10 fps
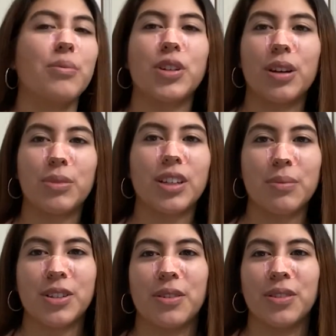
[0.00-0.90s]
I'm sorry, I'm looking
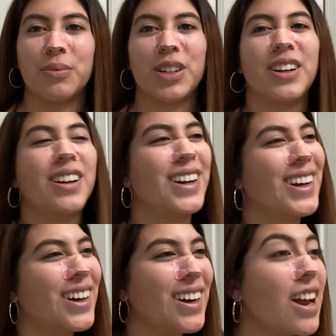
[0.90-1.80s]
at myself in the mirror.
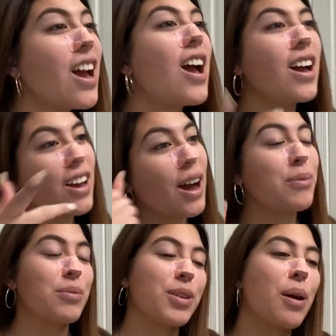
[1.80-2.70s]

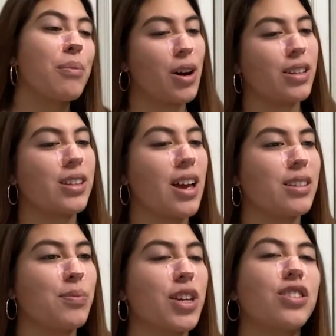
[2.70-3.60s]
I'm gonna be a boss
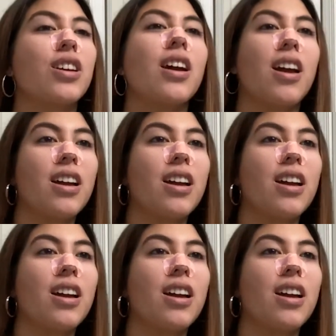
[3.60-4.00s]
ass bitch,